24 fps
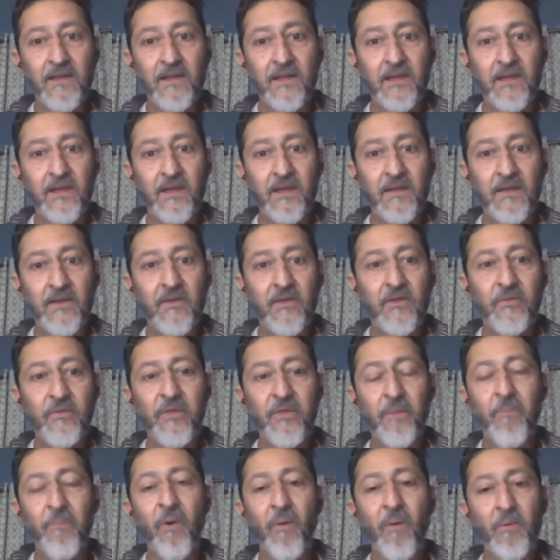
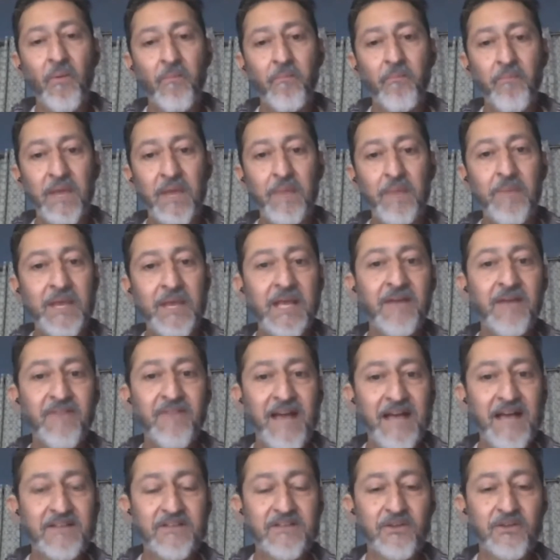me being a
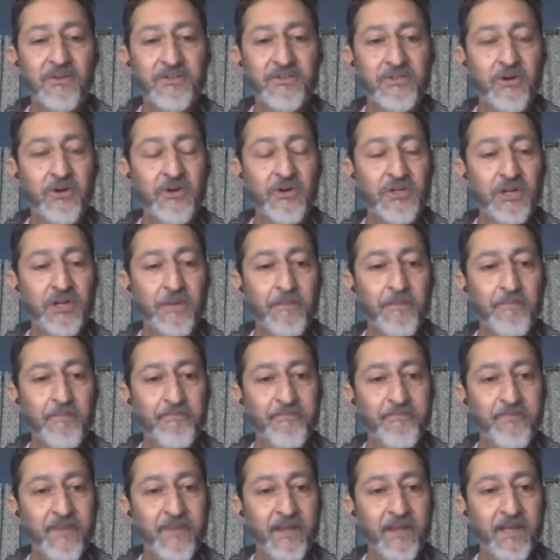vascular surgeon
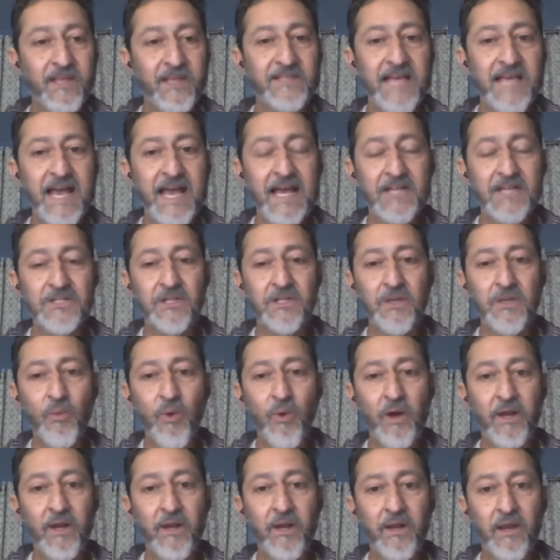is actually
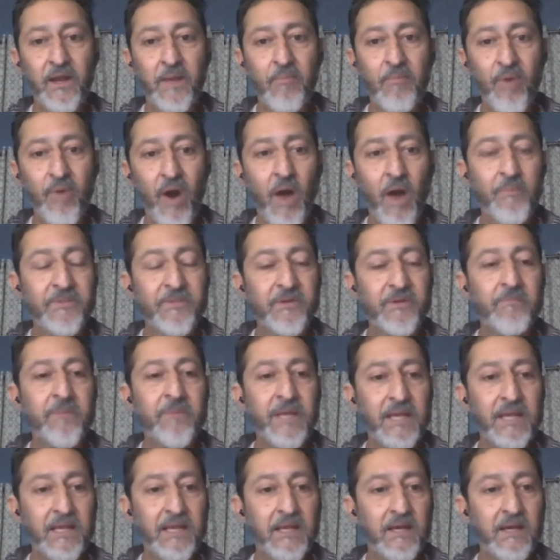what prompted
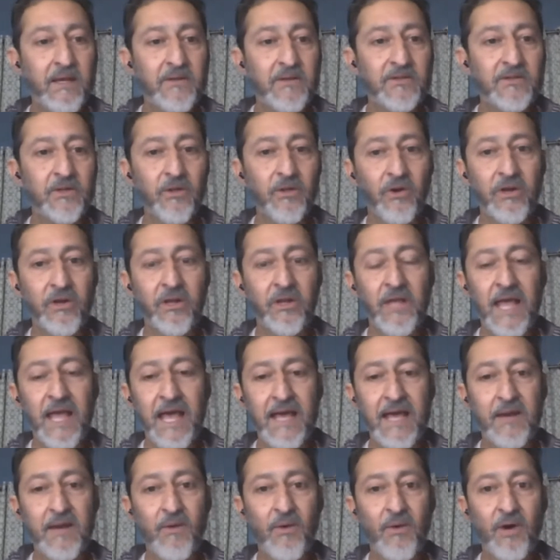me to look
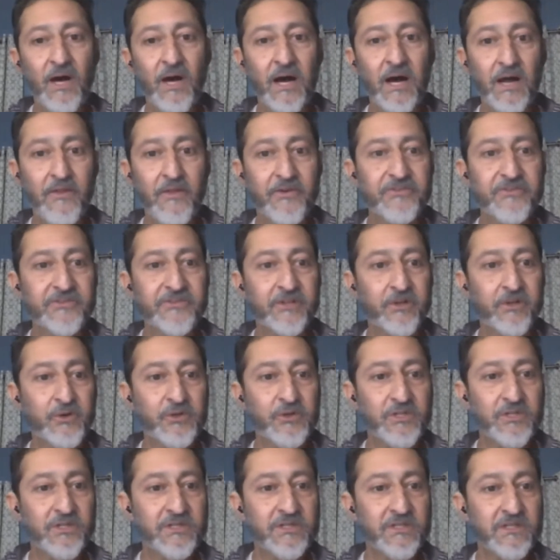at other
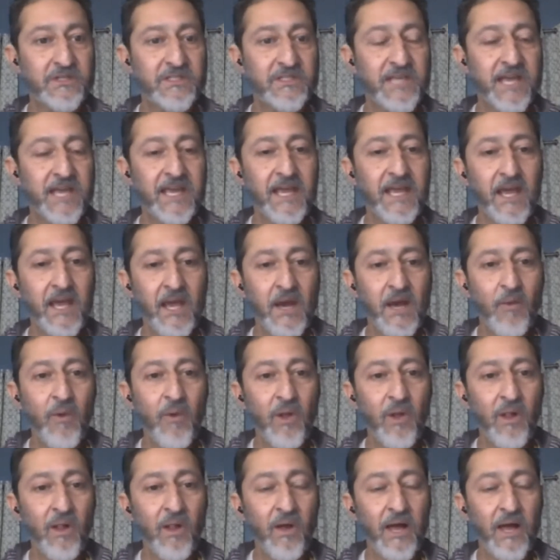solutions and say,
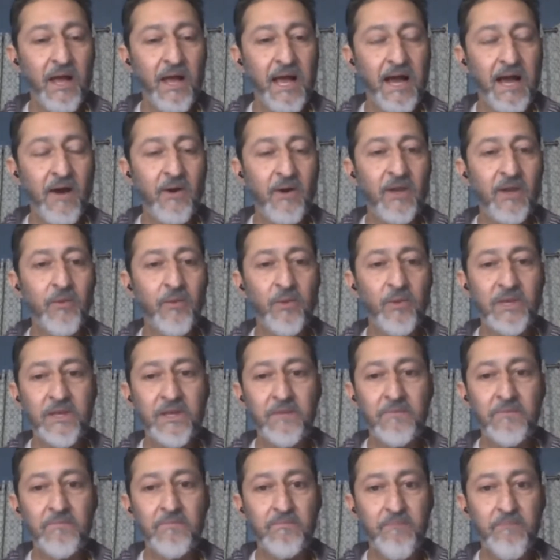well, how can
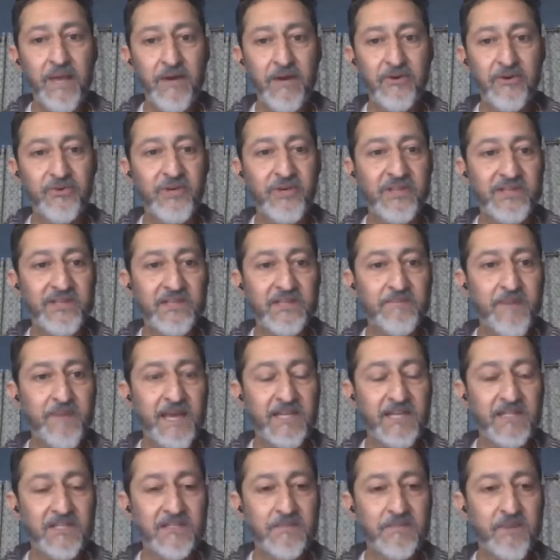we better treat these
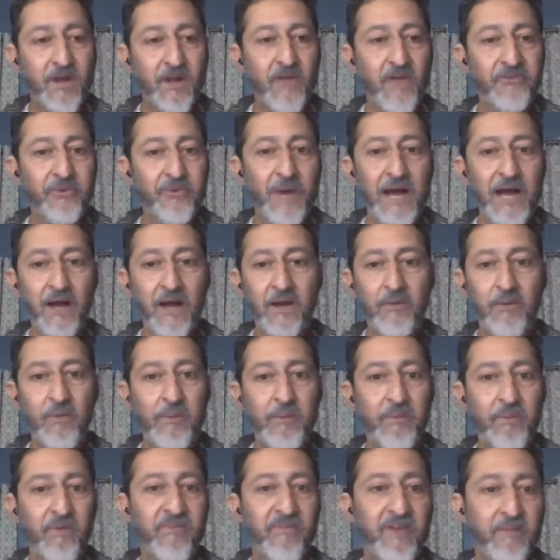patients, but also how can we
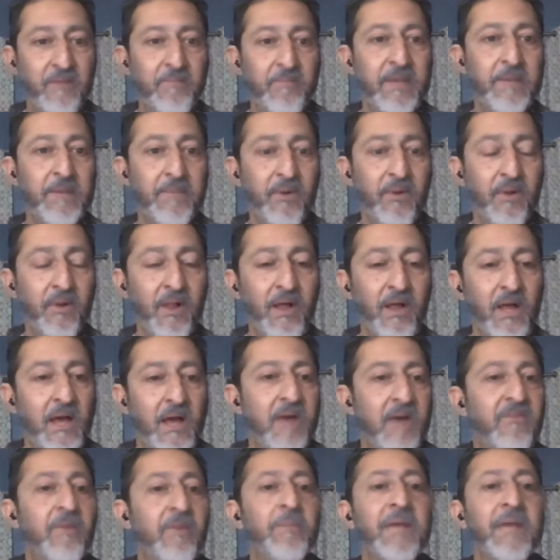prevent people
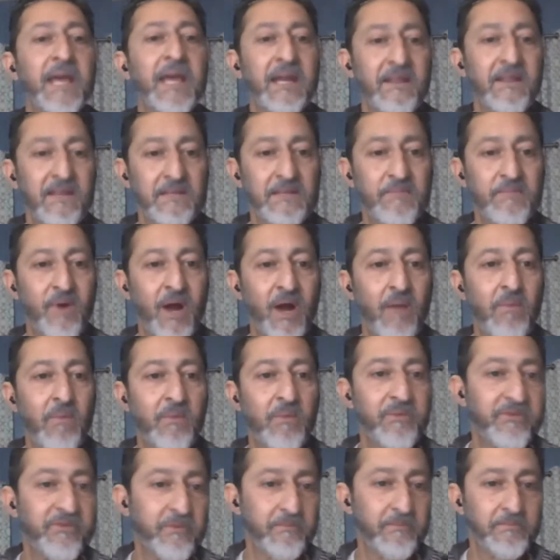from getting these problems?